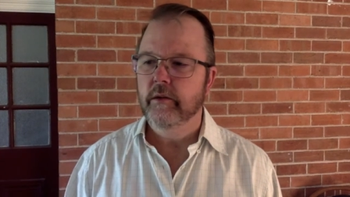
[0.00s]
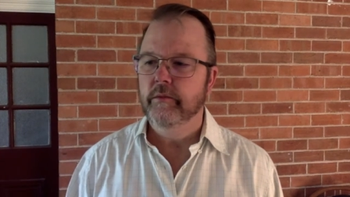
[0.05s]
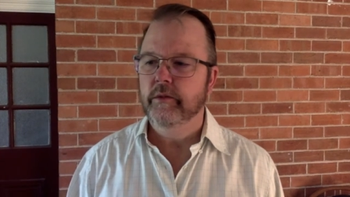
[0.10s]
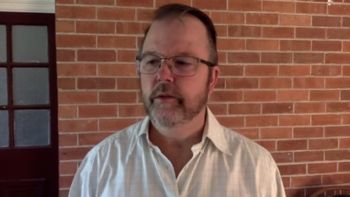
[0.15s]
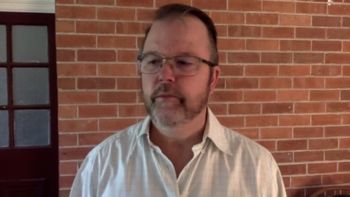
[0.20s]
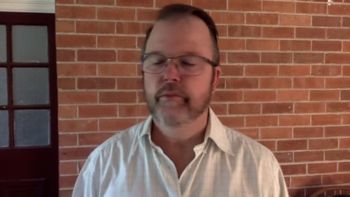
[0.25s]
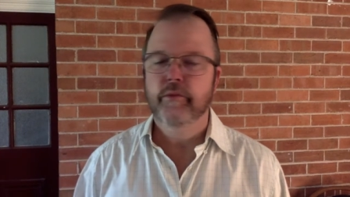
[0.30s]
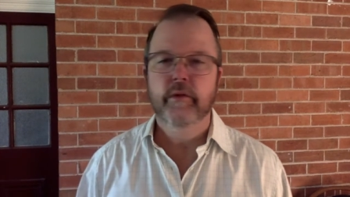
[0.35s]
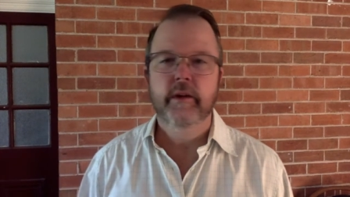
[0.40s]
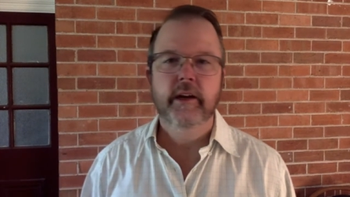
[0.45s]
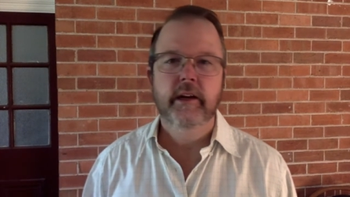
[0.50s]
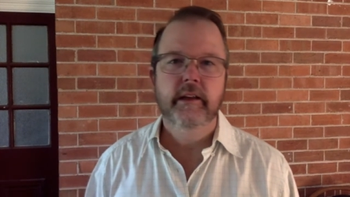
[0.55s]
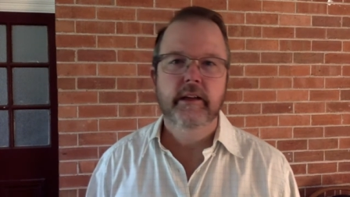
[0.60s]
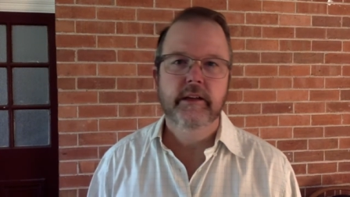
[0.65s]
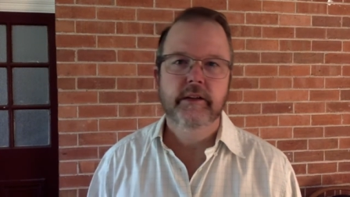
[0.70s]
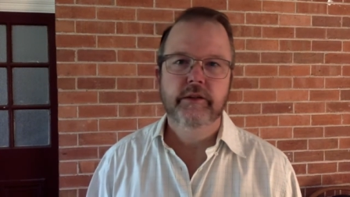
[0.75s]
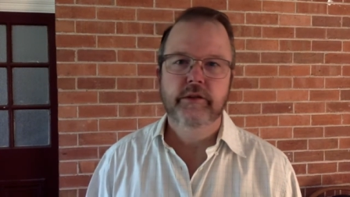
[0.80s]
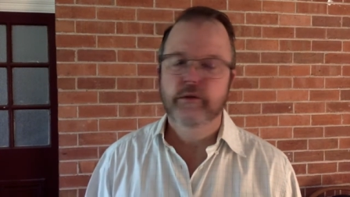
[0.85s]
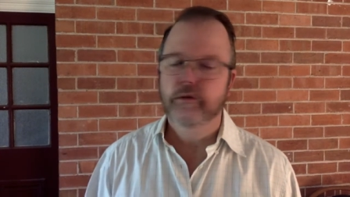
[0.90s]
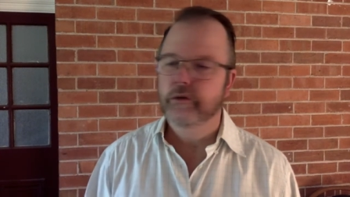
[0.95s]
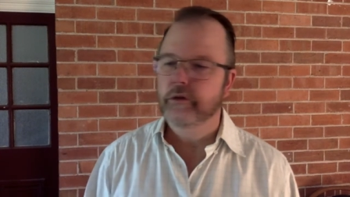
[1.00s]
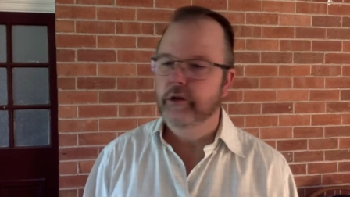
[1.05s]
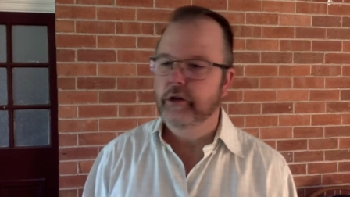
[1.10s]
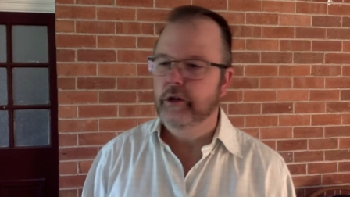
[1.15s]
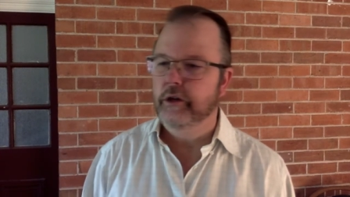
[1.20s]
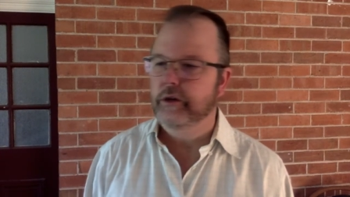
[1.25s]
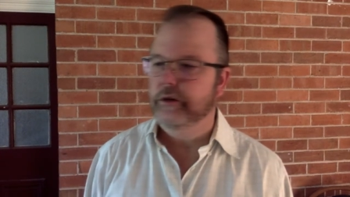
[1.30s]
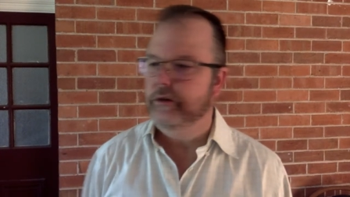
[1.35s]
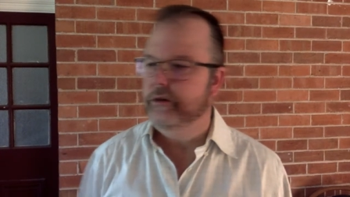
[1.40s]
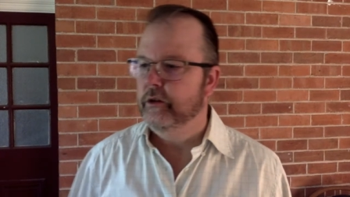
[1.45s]
to bring this good
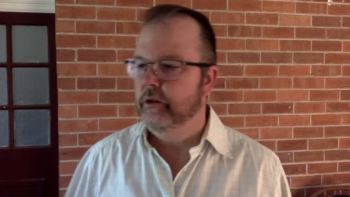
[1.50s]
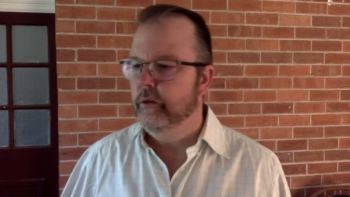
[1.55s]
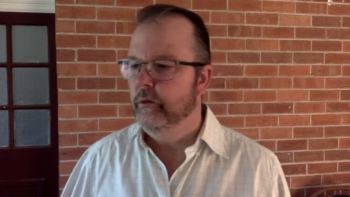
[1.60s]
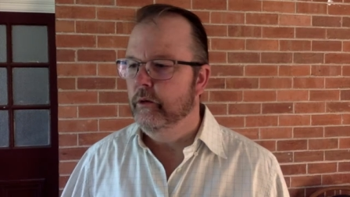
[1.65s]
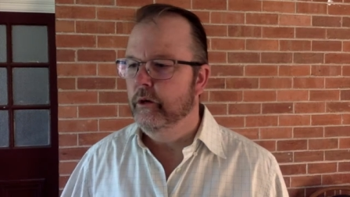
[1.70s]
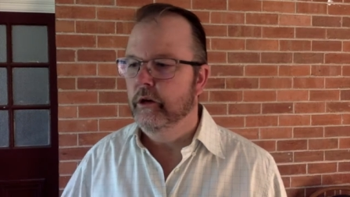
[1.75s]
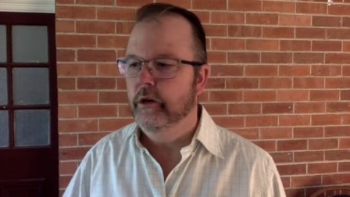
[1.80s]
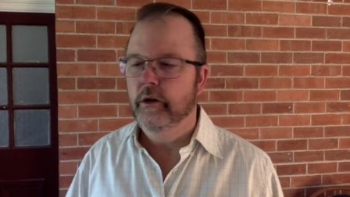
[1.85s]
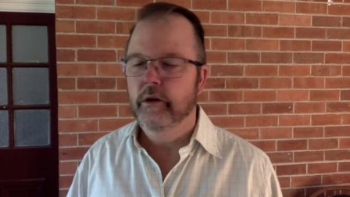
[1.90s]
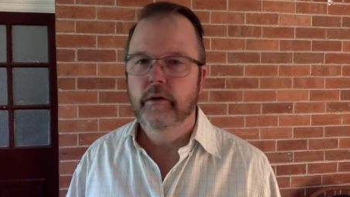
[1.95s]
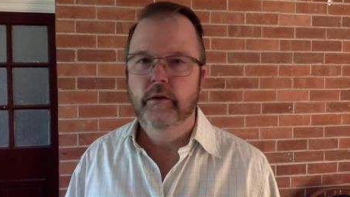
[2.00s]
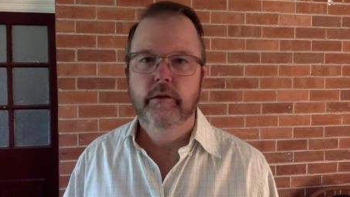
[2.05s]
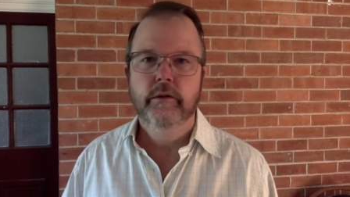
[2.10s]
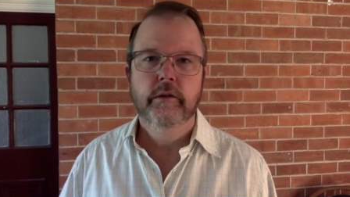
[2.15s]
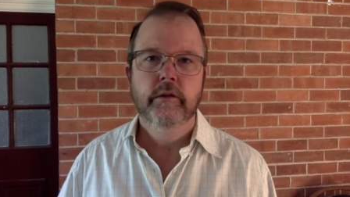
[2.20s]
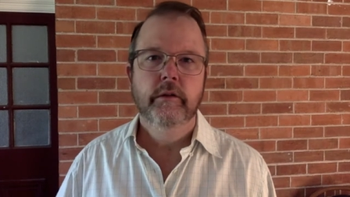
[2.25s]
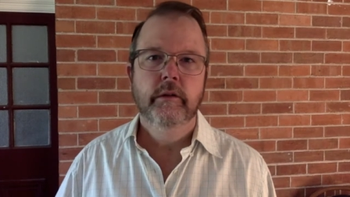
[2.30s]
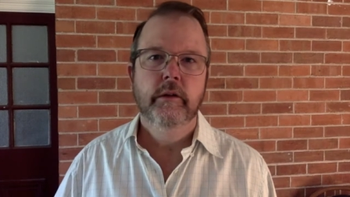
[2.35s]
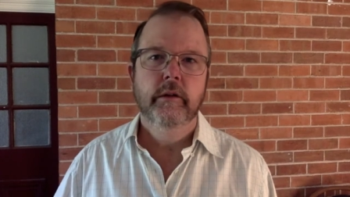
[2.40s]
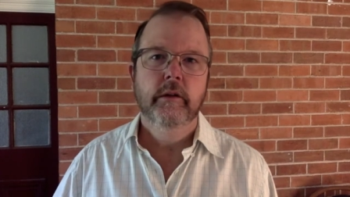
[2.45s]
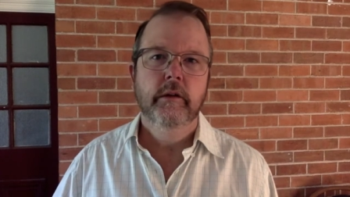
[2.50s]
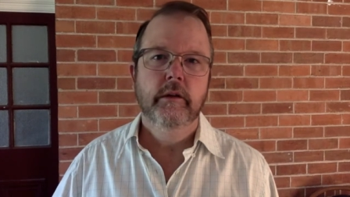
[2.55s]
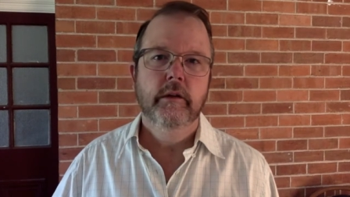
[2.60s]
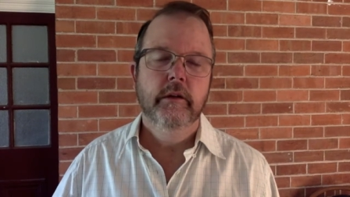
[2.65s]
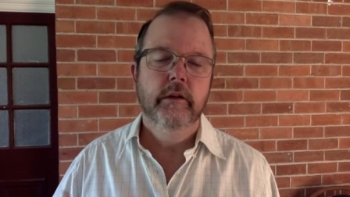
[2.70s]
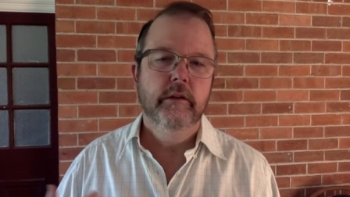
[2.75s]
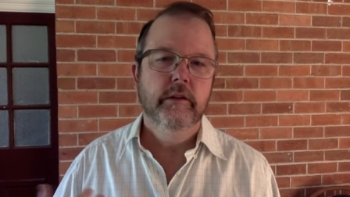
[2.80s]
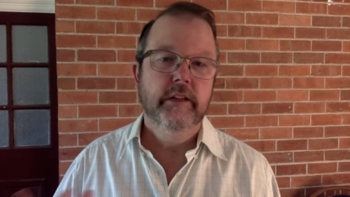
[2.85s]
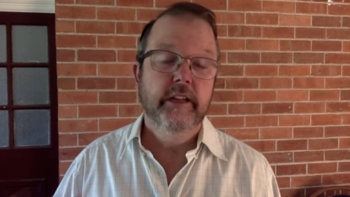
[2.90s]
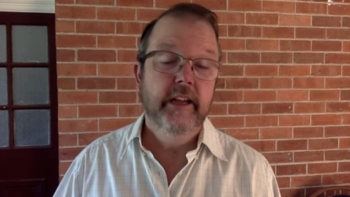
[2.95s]
news to the world,
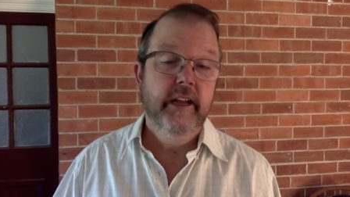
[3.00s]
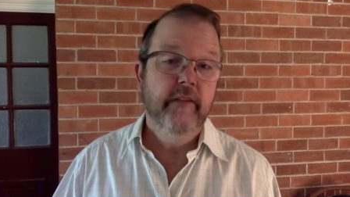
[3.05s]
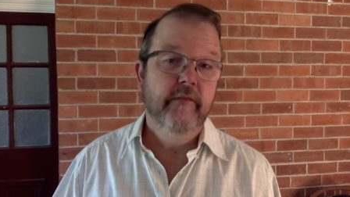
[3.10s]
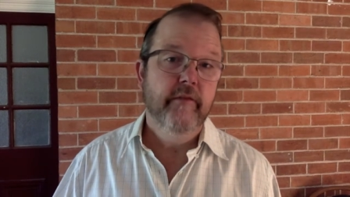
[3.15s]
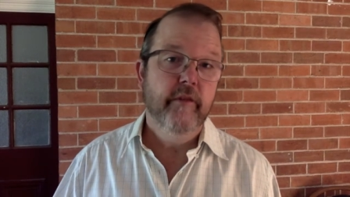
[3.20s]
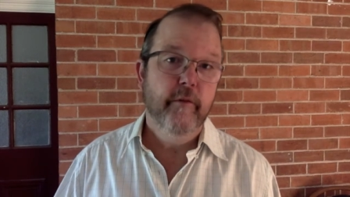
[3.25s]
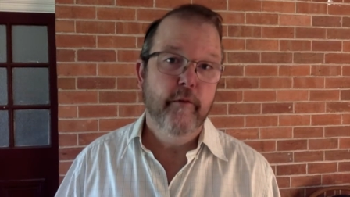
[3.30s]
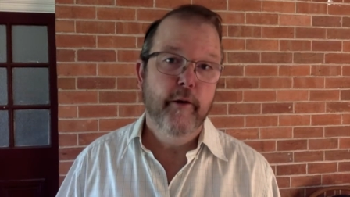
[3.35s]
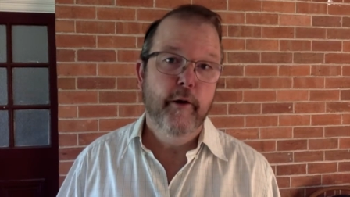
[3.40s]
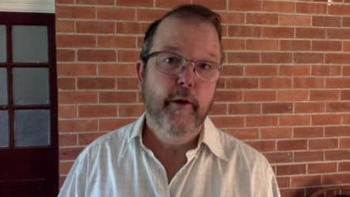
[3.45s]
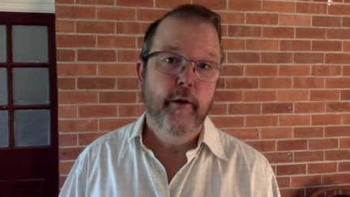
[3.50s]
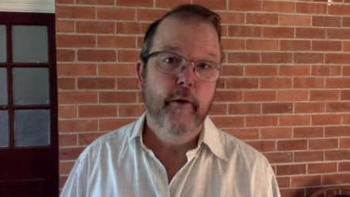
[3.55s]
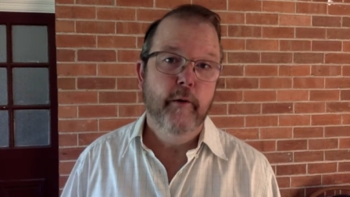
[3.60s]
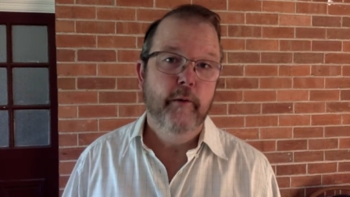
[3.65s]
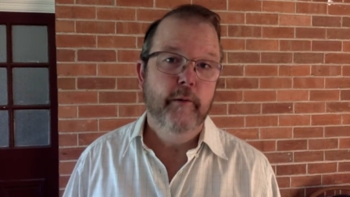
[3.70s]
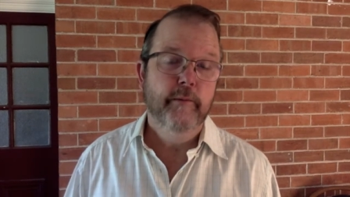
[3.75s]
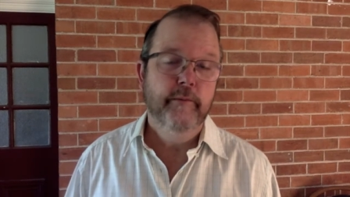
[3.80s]
to Inverell?